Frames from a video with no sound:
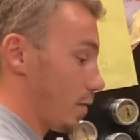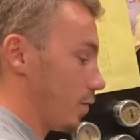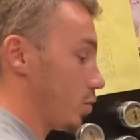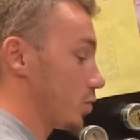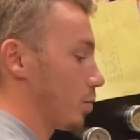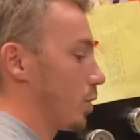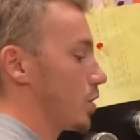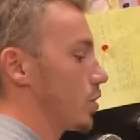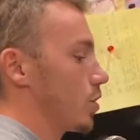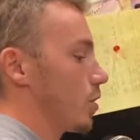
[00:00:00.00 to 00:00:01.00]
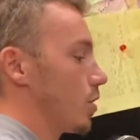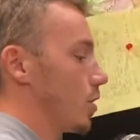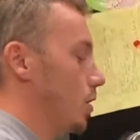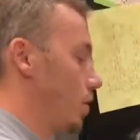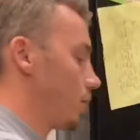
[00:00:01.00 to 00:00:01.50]
If you use a pressure
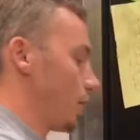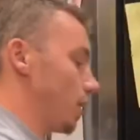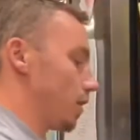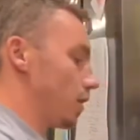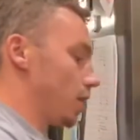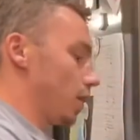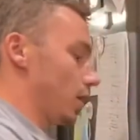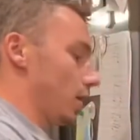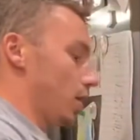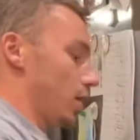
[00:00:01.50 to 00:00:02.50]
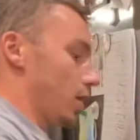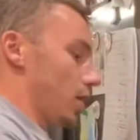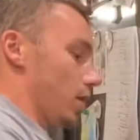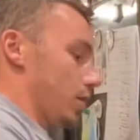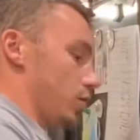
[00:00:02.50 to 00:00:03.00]
cooker, then
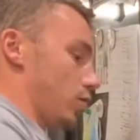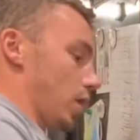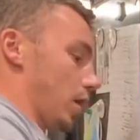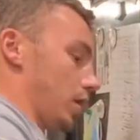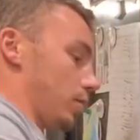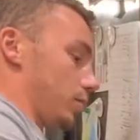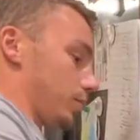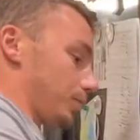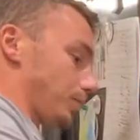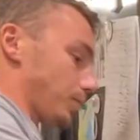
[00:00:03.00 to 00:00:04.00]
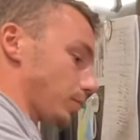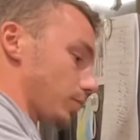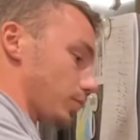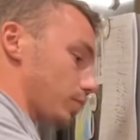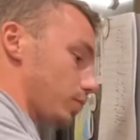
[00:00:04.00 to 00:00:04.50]
you can
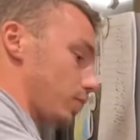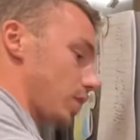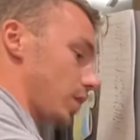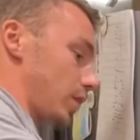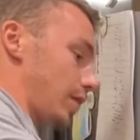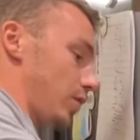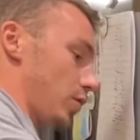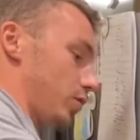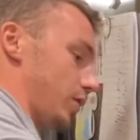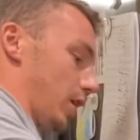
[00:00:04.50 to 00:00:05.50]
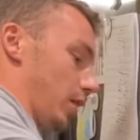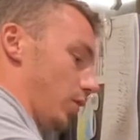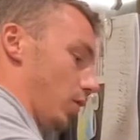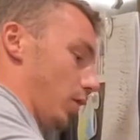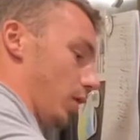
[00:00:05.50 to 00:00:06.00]
leave those in
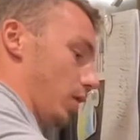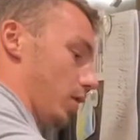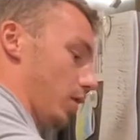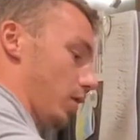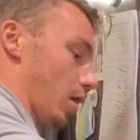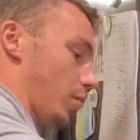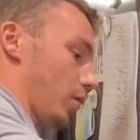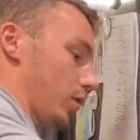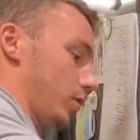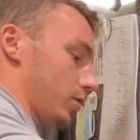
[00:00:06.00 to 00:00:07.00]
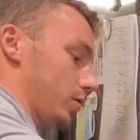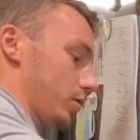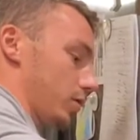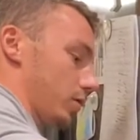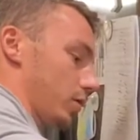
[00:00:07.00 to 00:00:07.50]
your cupboards
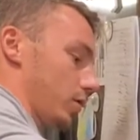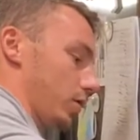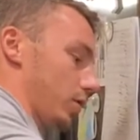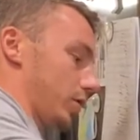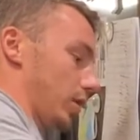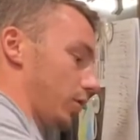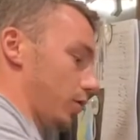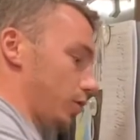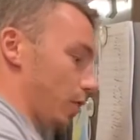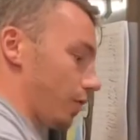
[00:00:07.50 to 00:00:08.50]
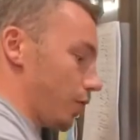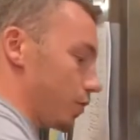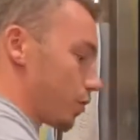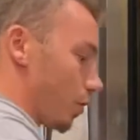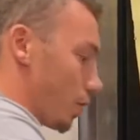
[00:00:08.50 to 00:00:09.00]
or your cellars, wherever you
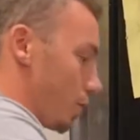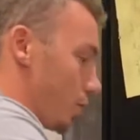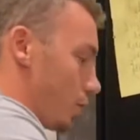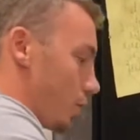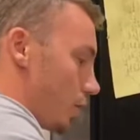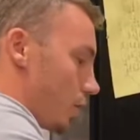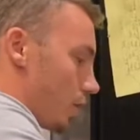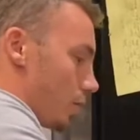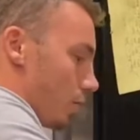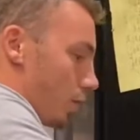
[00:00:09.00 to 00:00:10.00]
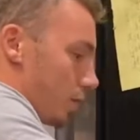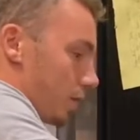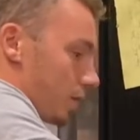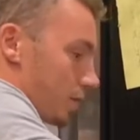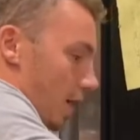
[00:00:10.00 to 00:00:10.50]
store your food, but with
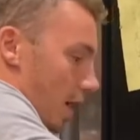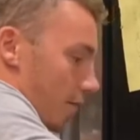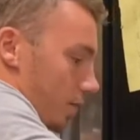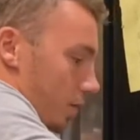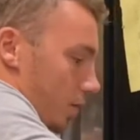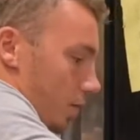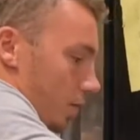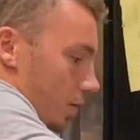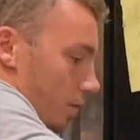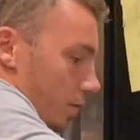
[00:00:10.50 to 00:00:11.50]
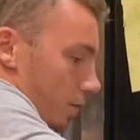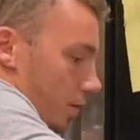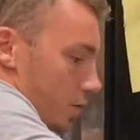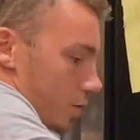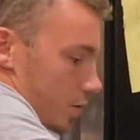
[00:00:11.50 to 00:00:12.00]
these they have to go in the
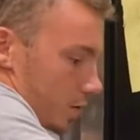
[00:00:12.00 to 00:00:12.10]
fridge.